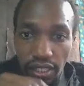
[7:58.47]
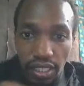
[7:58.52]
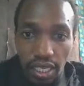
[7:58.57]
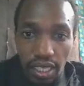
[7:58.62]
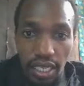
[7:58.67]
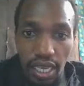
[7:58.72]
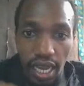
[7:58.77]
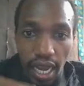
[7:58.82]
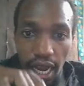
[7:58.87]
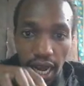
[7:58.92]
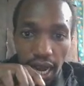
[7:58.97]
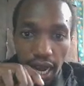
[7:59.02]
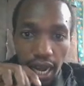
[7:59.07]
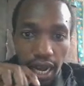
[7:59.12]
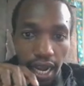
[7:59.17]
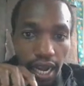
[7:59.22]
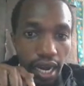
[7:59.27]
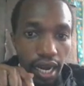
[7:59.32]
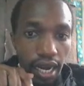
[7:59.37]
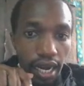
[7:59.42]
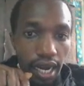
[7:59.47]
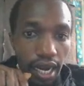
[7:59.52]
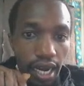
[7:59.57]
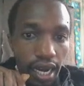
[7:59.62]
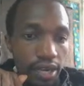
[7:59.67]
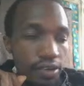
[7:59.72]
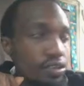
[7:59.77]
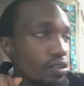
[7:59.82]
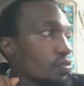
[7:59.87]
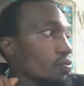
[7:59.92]
yeah,
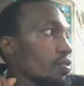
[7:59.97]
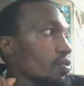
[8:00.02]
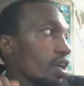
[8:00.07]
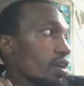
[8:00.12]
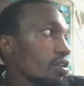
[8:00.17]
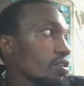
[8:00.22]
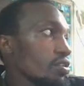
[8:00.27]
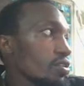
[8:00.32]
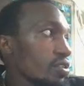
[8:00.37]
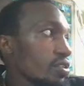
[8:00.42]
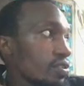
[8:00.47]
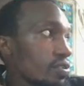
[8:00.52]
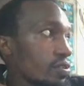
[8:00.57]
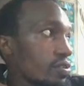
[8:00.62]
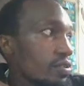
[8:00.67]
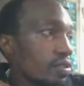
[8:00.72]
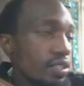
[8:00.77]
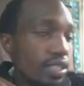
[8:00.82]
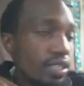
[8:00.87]
we are going to use